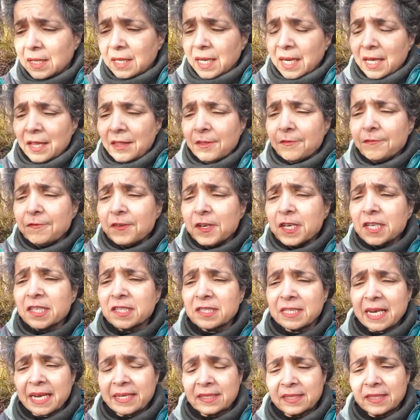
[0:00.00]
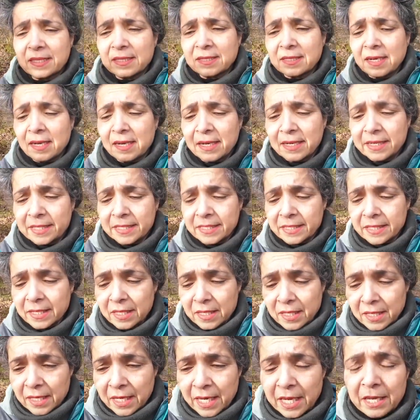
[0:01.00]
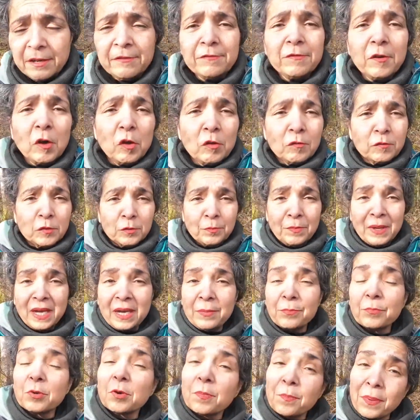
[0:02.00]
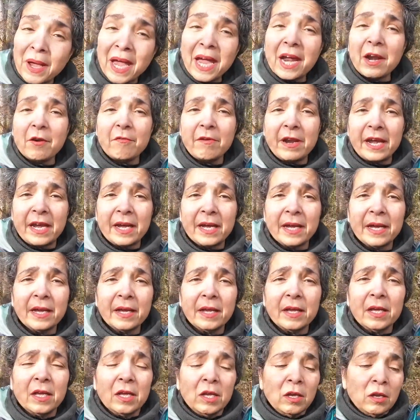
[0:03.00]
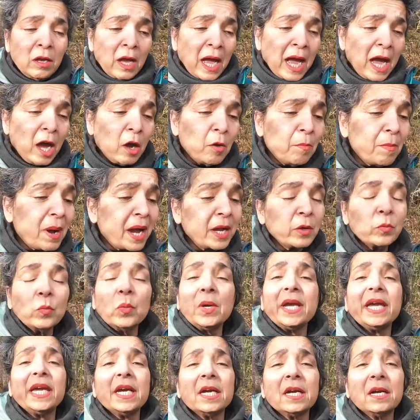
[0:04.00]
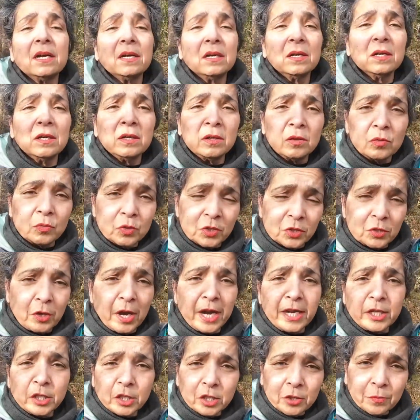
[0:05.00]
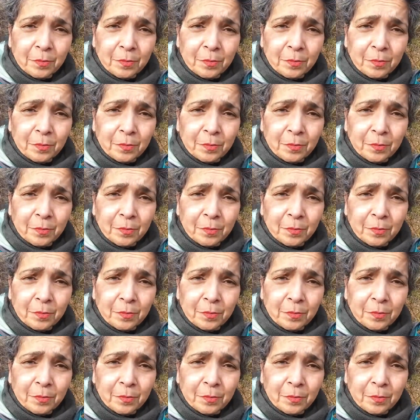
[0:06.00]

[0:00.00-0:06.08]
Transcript: And the first exercise involved me preparing how my week was going to